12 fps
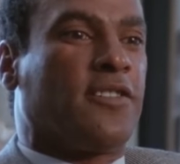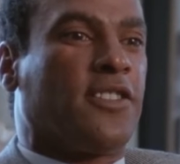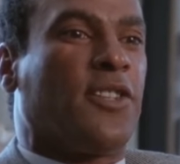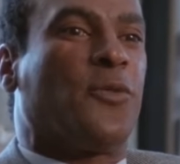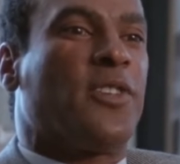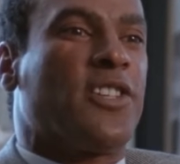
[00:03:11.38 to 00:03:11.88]

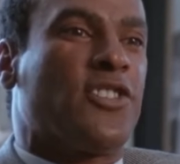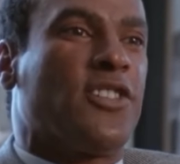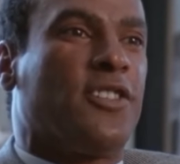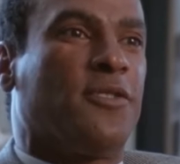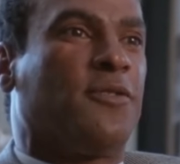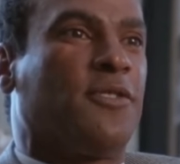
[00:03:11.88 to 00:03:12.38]

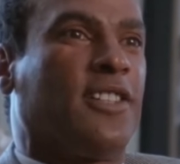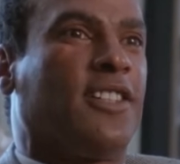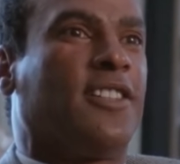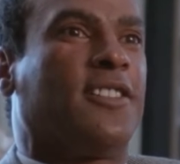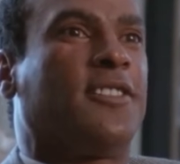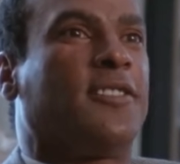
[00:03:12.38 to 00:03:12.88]

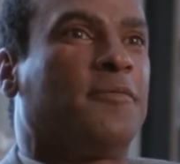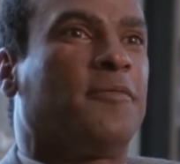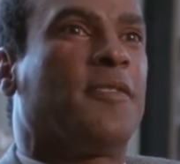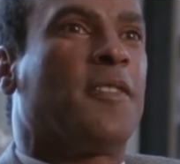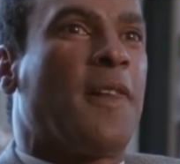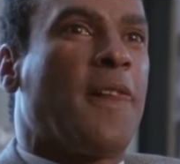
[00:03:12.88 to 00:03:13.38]

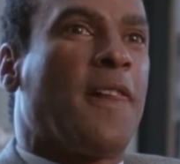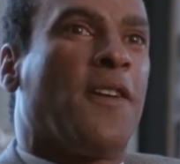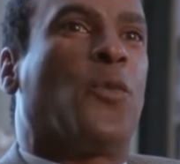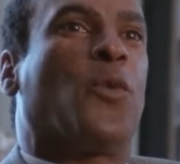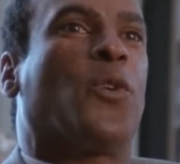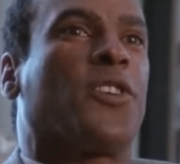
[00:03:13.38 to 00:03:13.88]
original
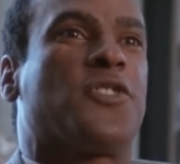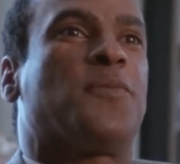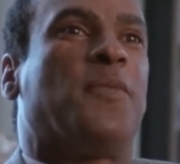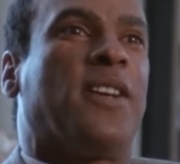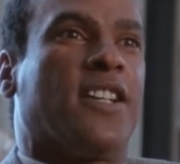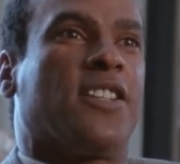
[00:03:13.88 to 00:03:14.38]
work
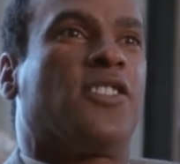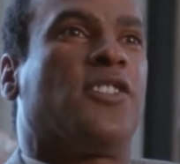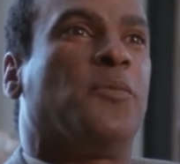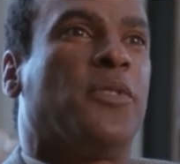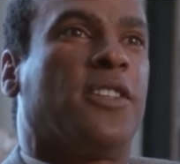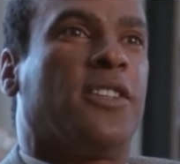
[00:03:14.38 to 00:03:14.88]
spot
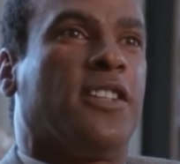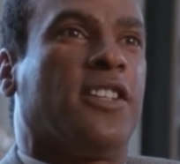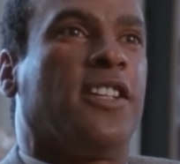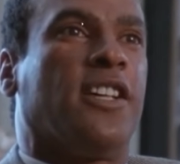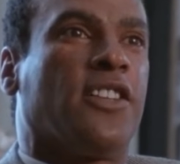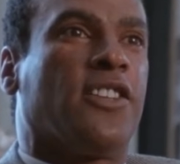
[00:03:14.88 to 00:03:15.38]
to put
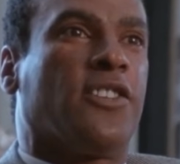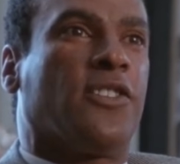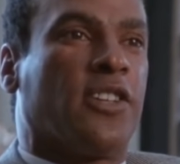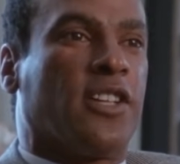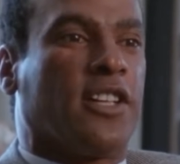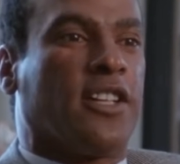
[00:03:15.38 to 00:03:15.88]

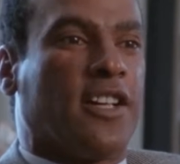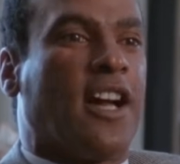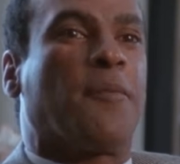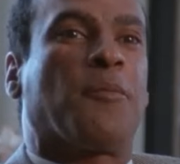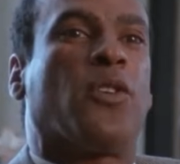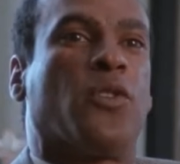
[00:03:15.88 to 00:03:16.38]
together
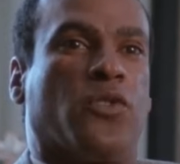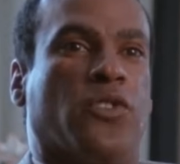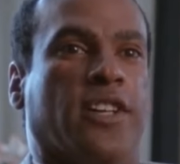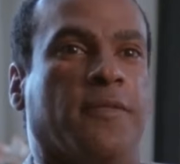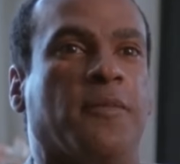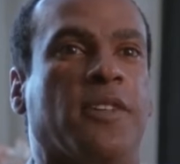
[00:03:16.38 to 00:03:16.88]
our
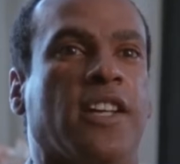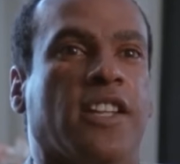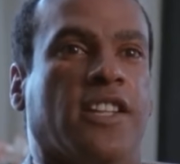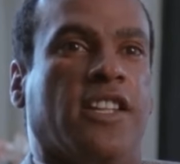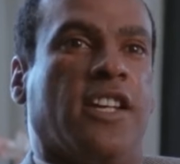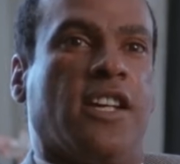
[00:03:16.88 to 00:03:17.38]
program.
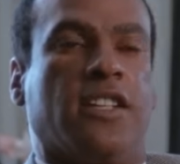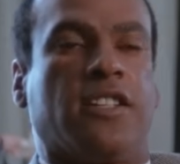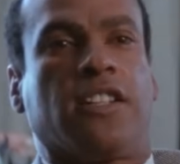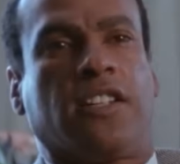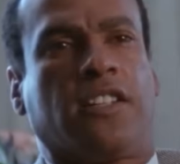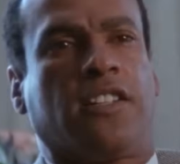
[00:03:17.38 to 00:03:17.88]
They
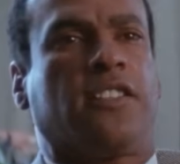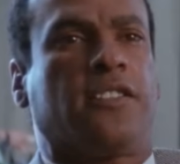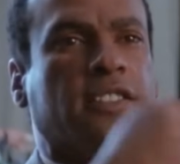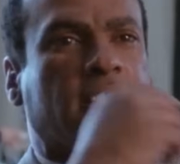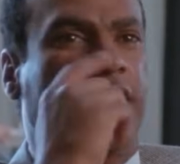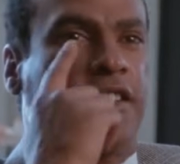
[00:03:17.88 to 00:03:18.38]
had
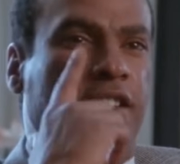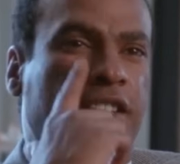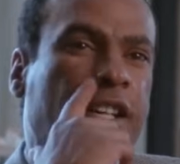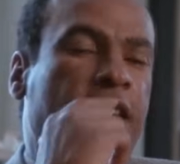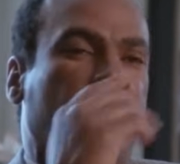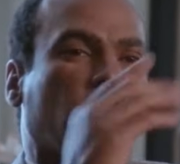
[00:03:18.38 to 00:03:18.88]

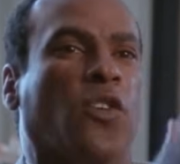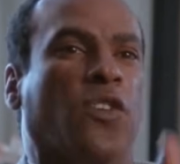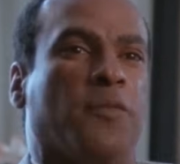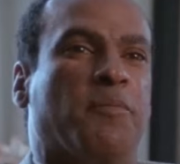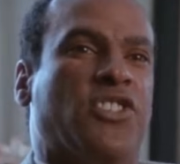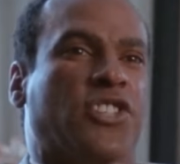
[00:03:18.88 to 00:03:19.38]
all
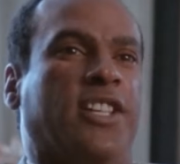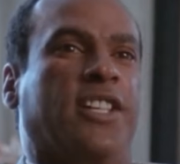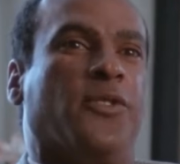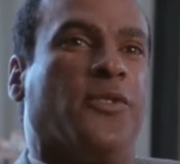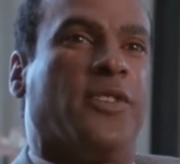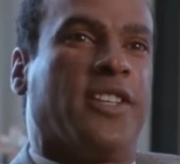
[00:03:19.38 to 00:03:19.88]
the
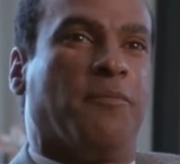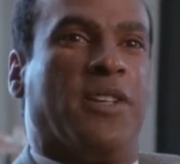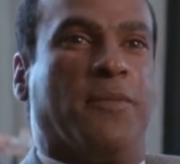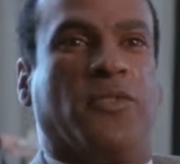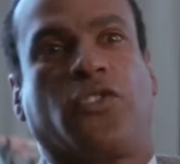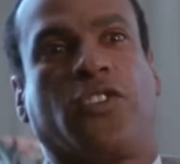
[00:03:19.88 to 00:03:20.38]
machinery,
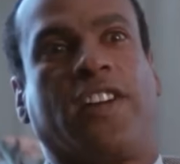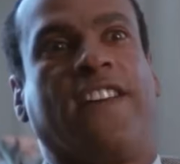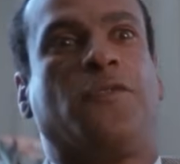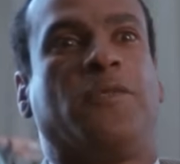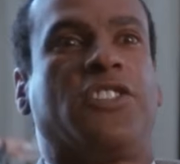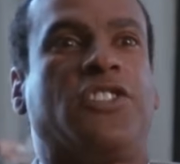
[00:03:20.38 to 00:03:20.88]

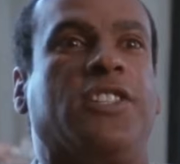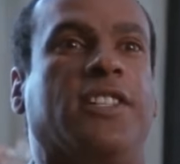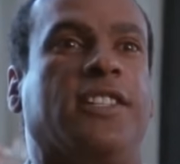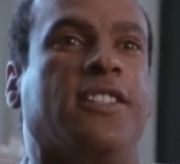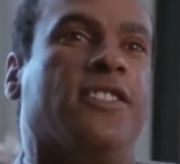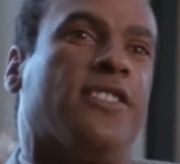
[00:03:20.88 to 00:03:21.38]
mimeograph
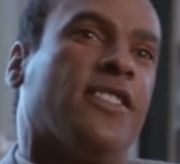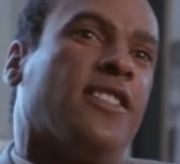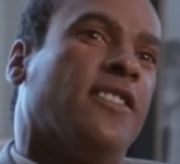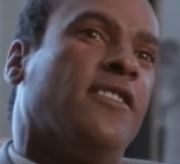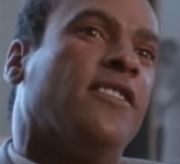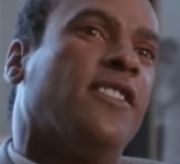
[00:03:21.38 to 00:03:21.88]
machines
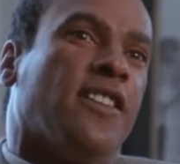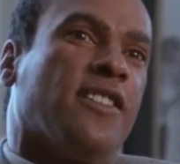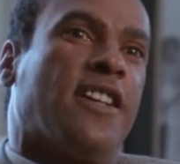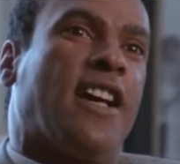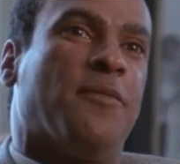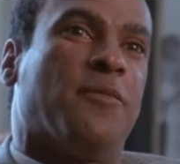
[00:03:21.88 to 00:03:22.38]
and
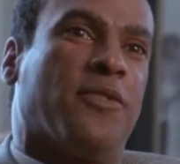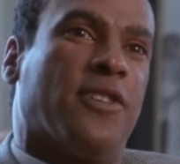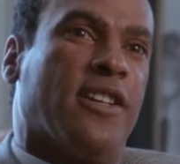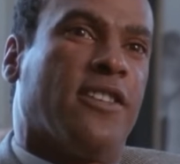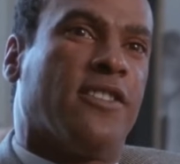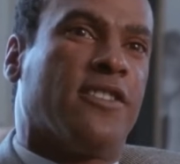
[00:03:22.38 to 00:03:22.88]

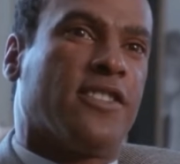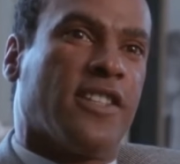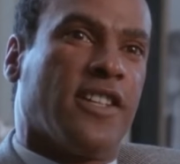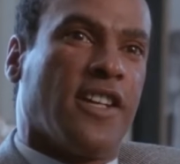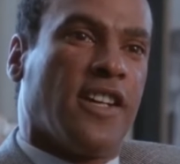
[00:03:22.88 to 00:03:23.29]
typewriters.